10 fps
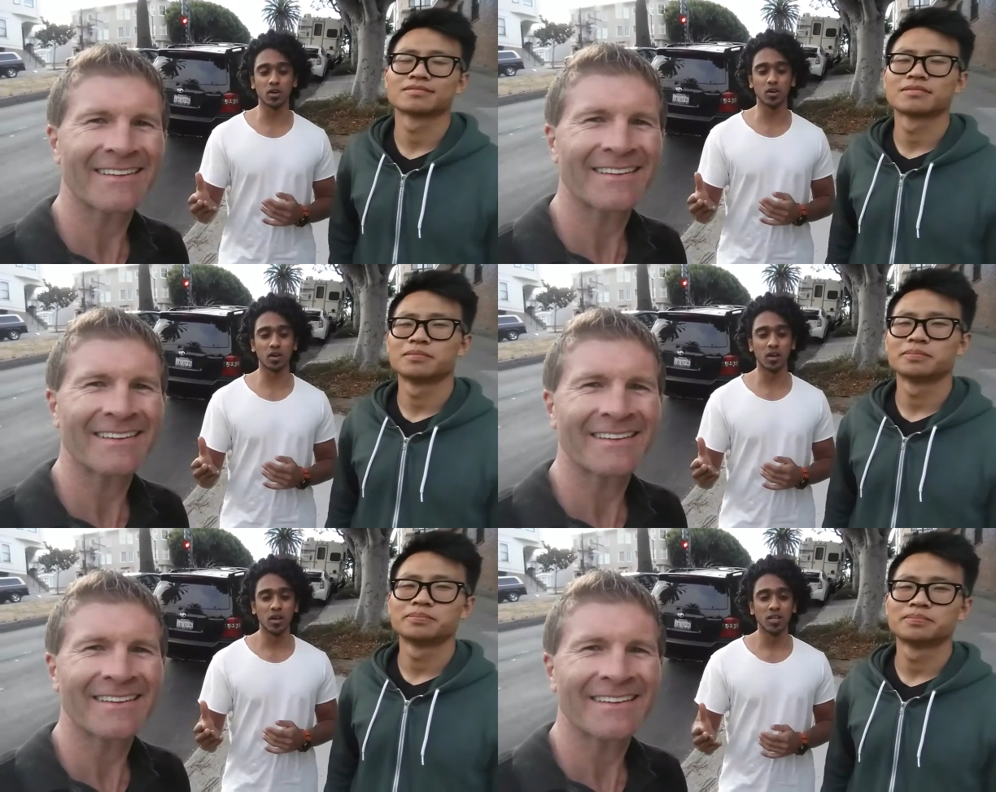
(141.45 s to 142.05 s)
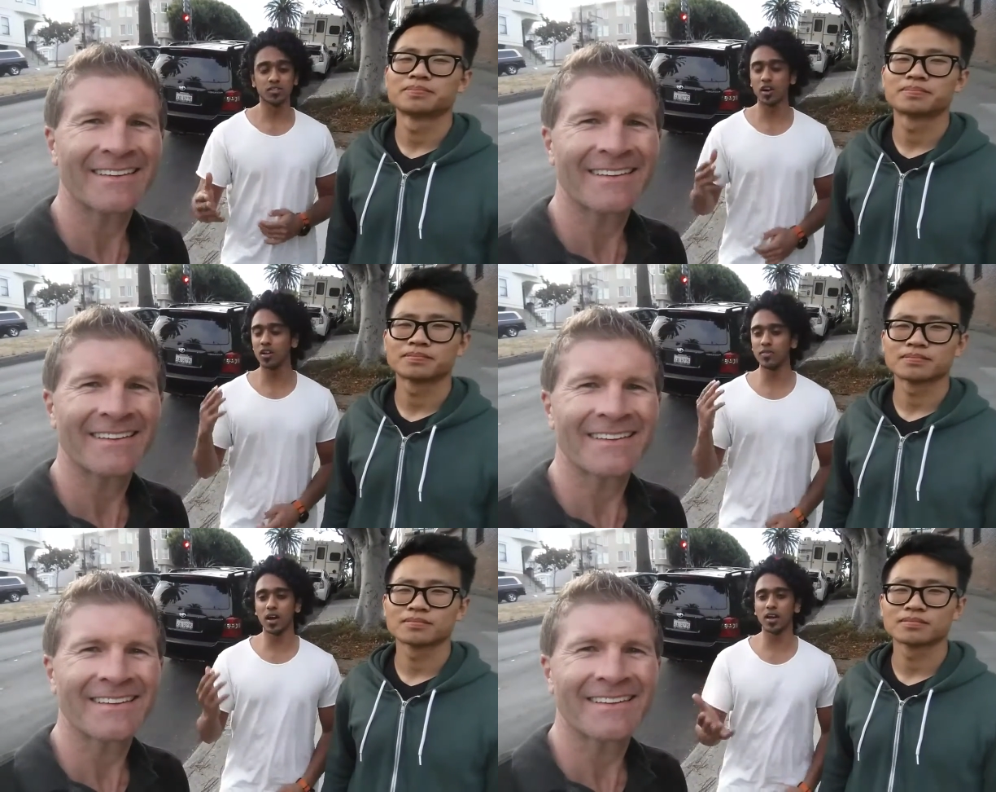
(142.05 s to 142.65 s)
Speaker 1: or
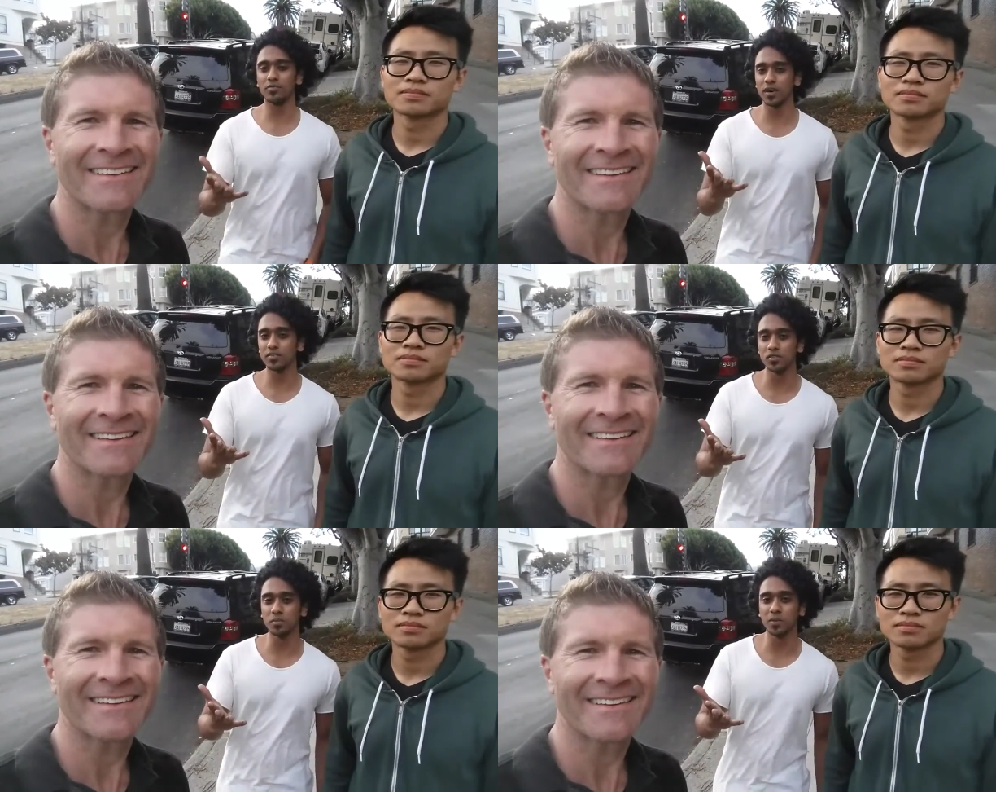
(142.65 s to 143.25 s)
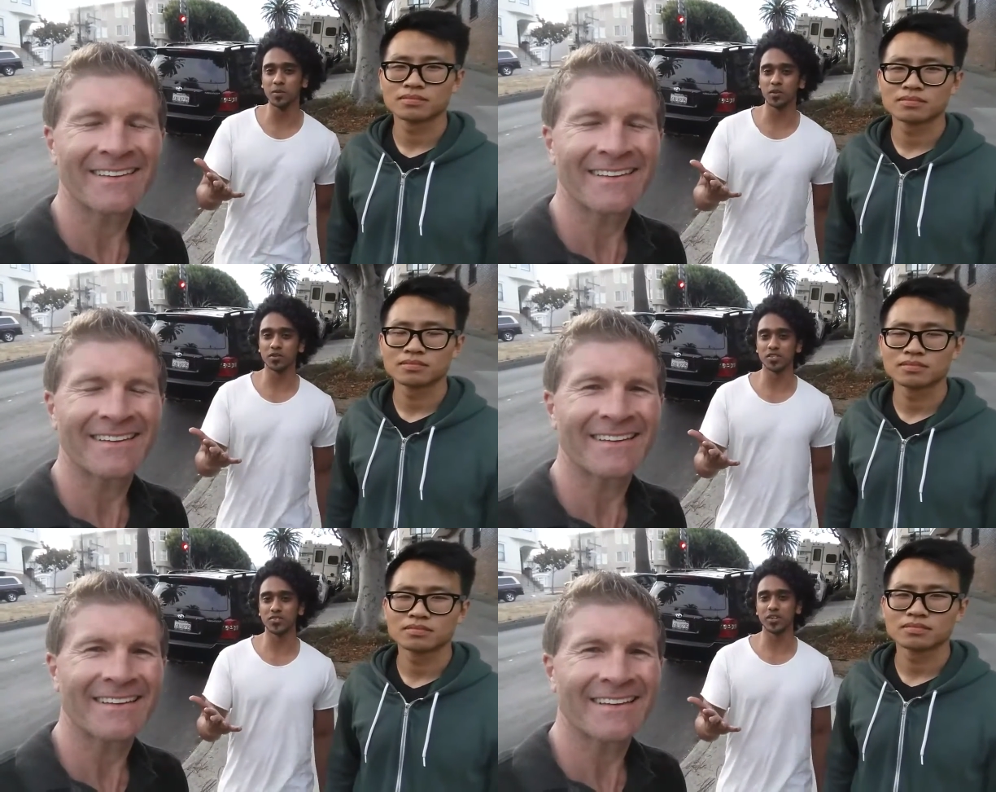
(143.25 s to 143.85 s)
start giving high fives to people
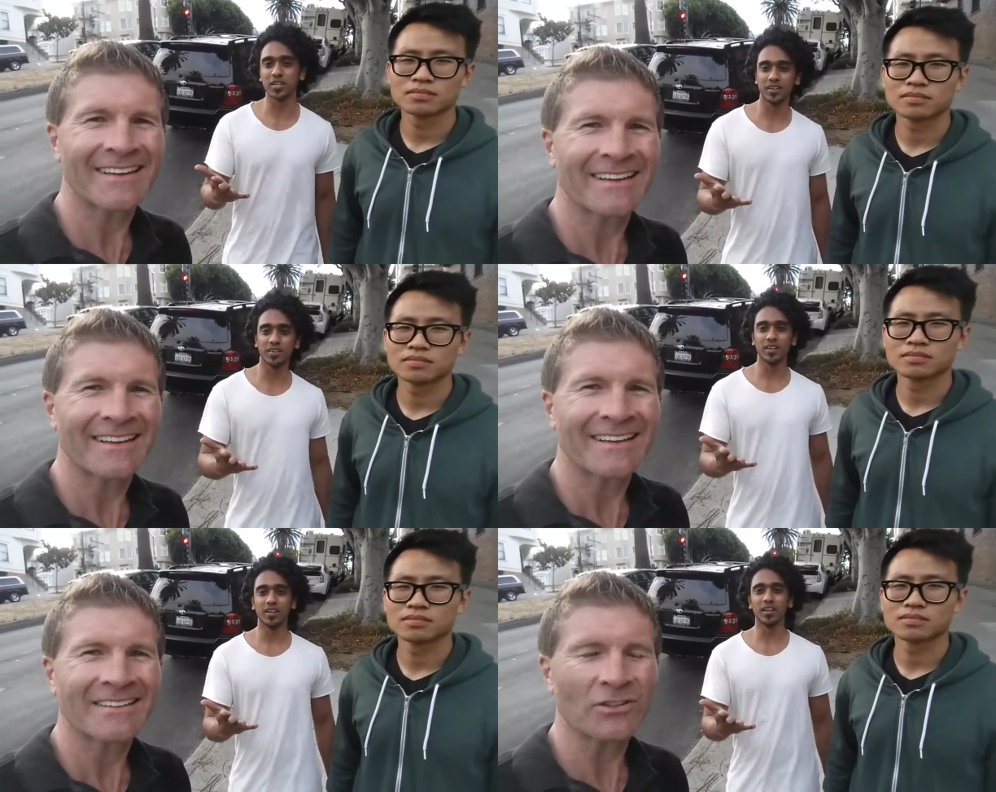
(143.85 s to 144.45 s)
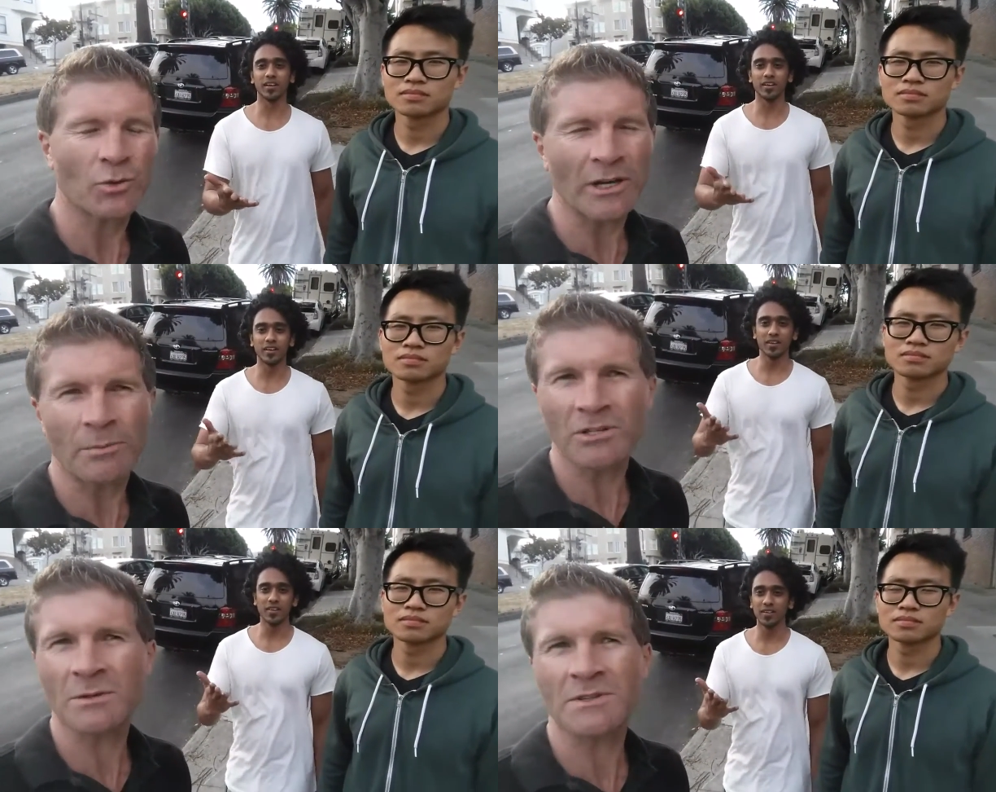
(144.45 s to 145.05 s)
on the street so like,
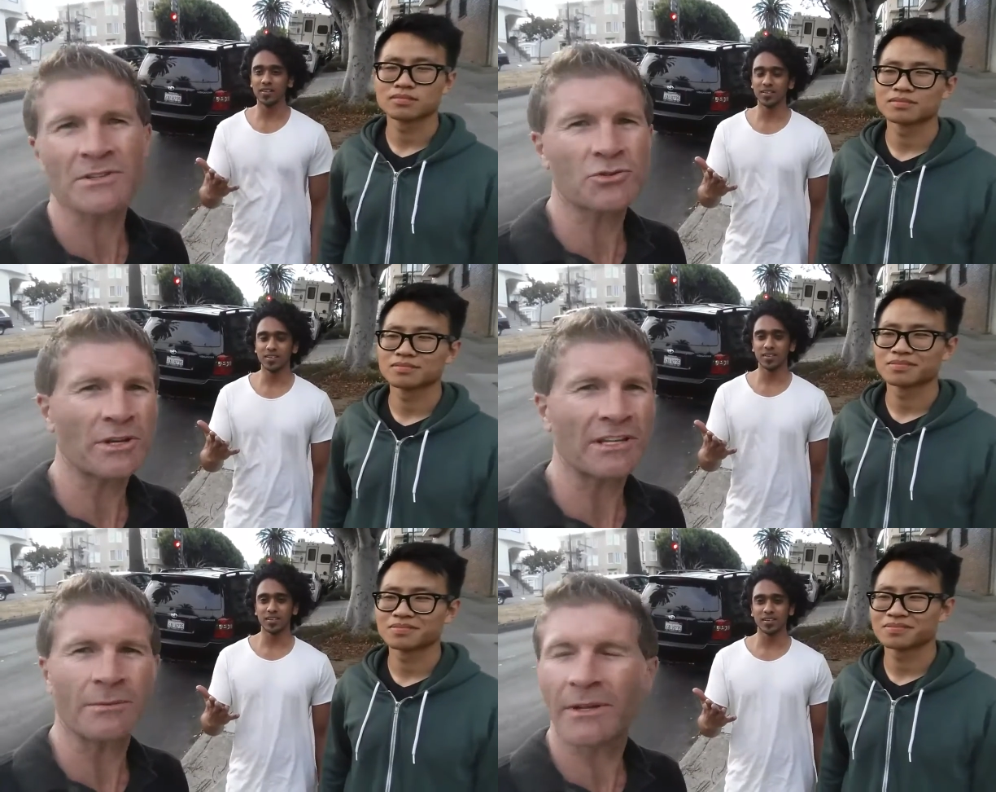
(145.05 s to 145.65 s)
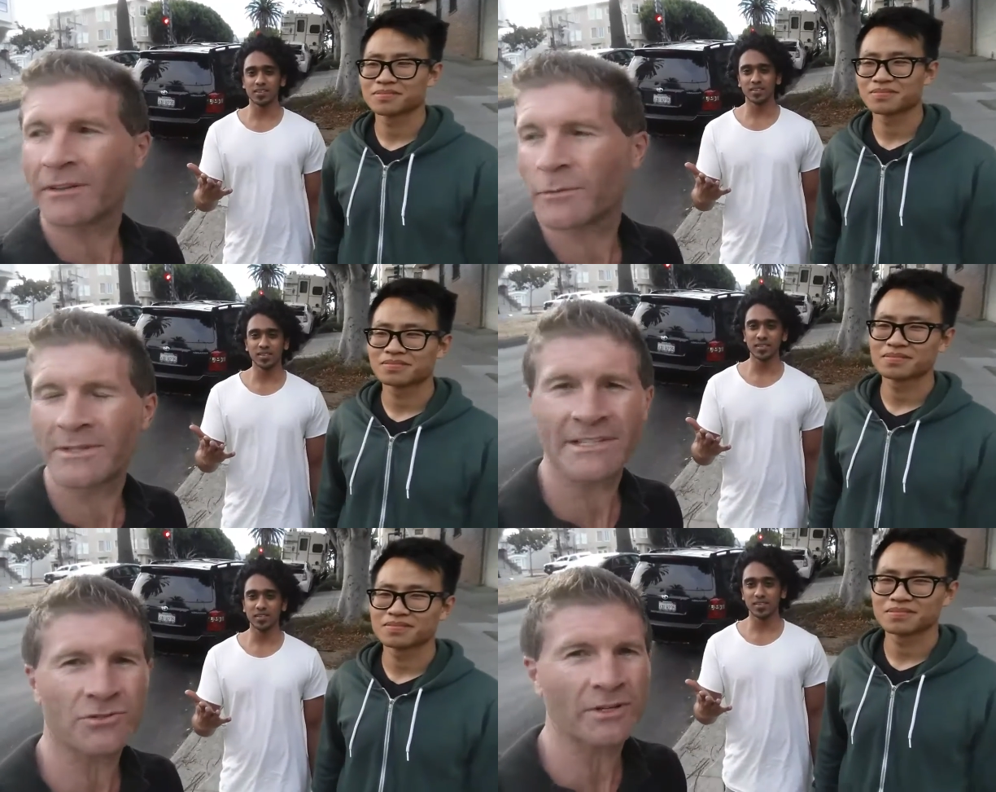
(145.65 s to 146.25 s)
20
Speaker 2: push-ups on the street in the middle of a
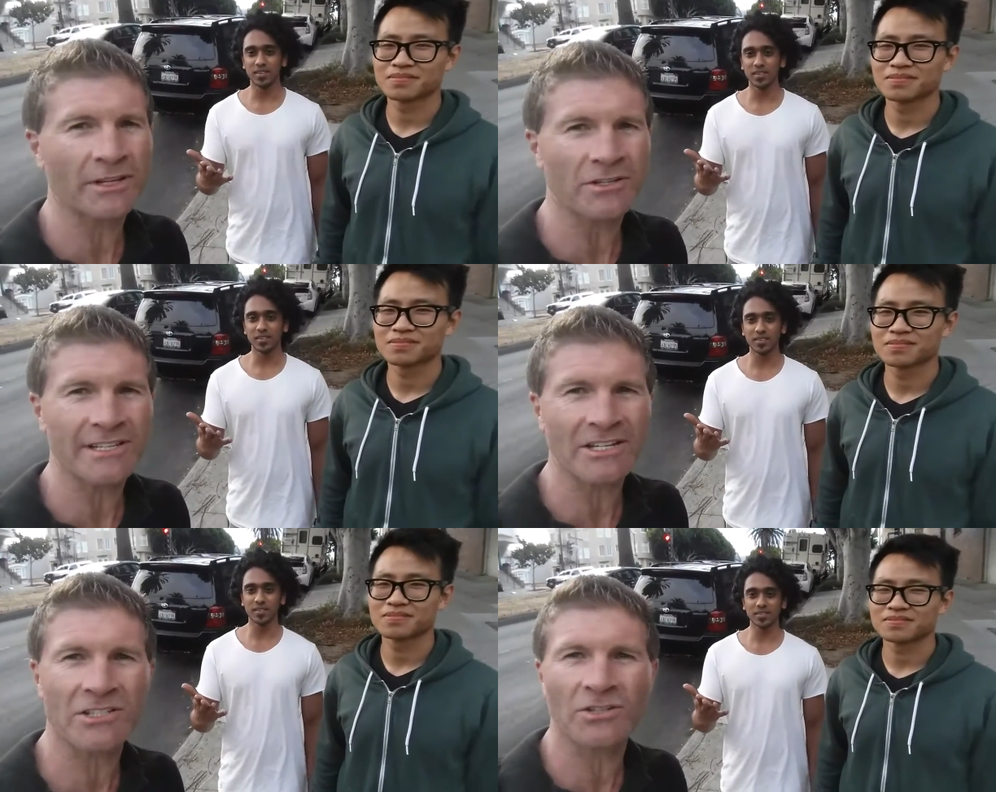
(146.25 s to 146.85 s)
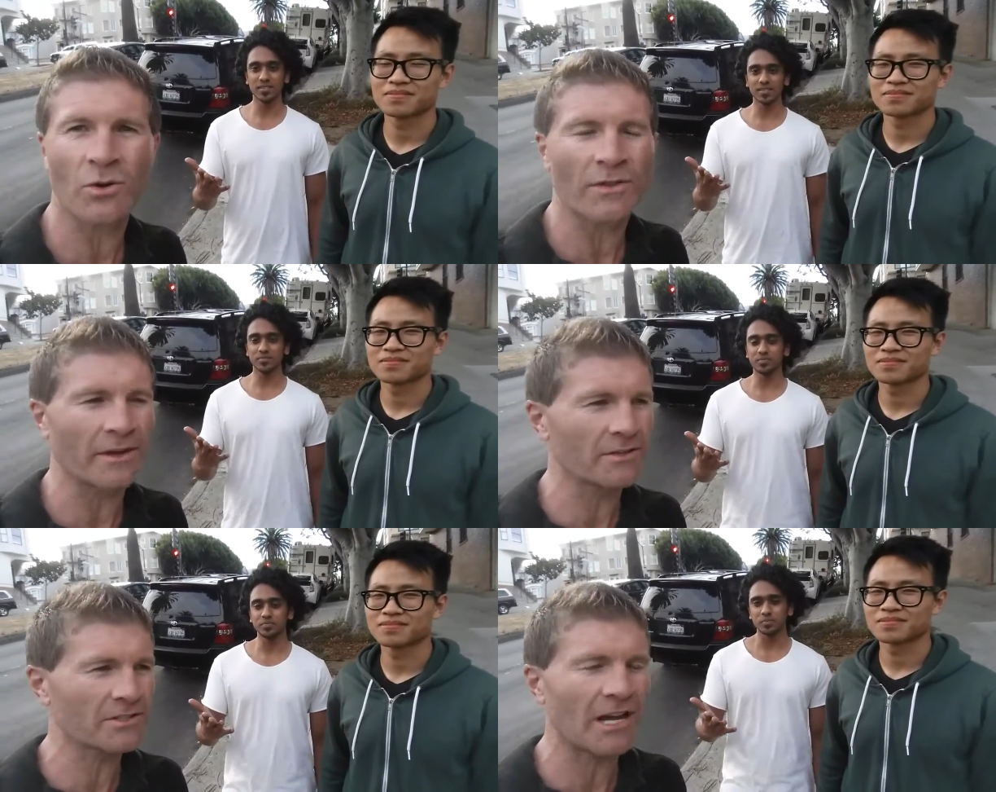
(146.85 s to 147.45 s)
busy street intersection or
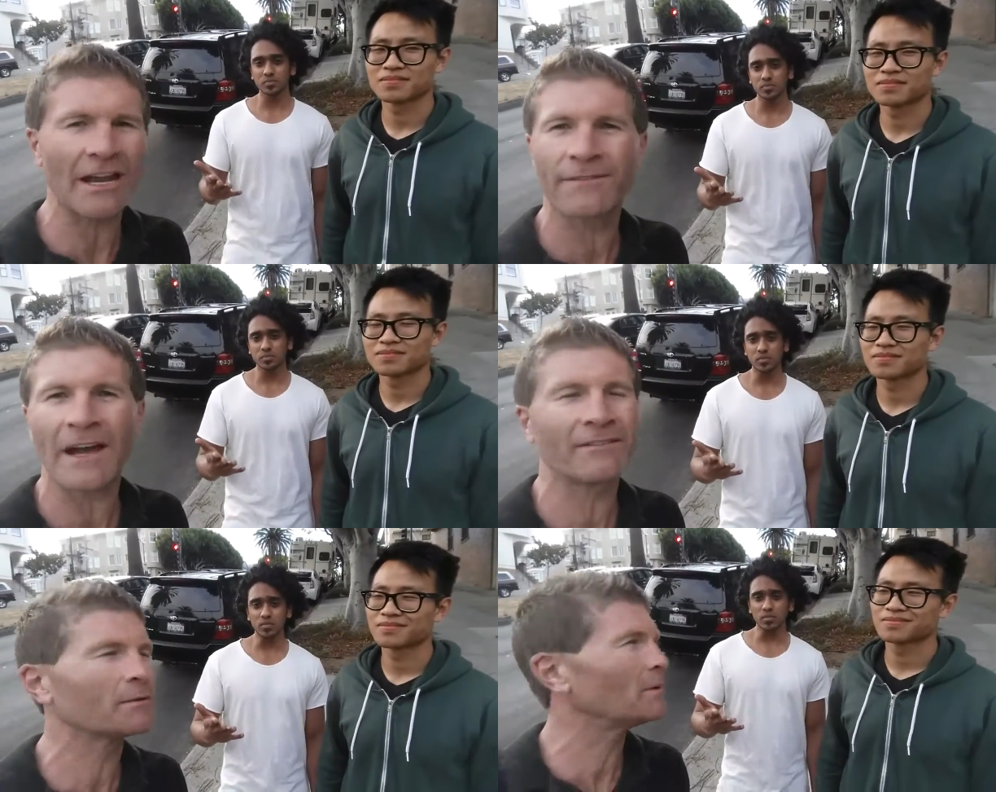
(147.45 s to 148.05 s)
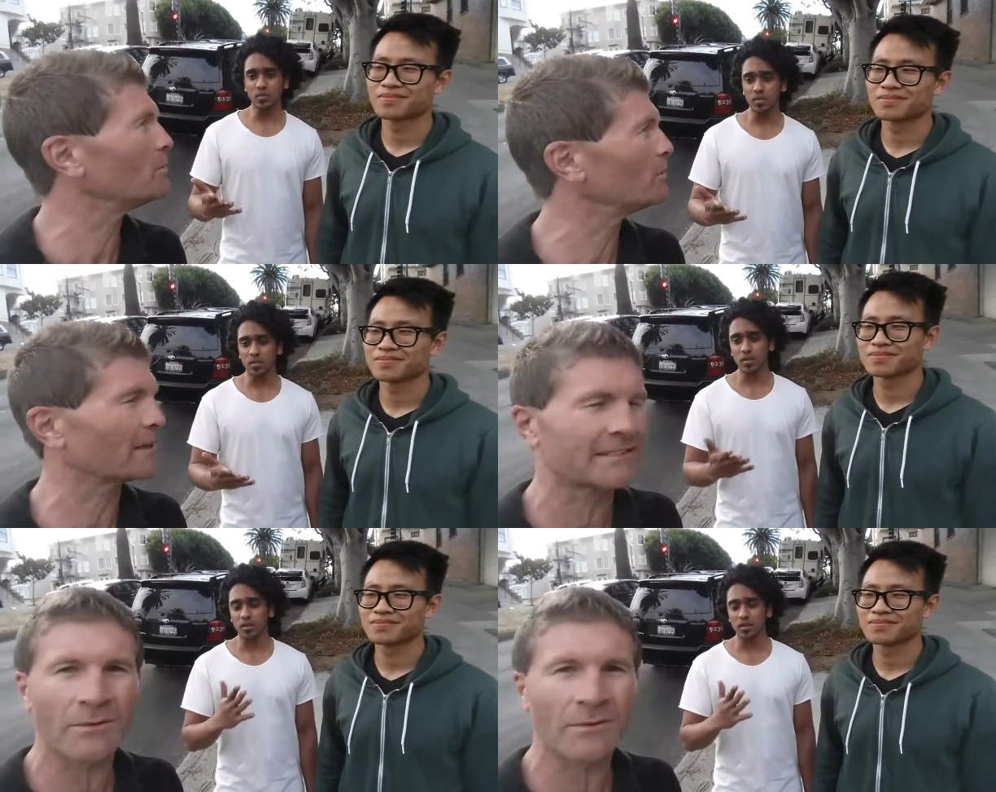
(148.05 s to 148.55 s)
then just high-fiving people like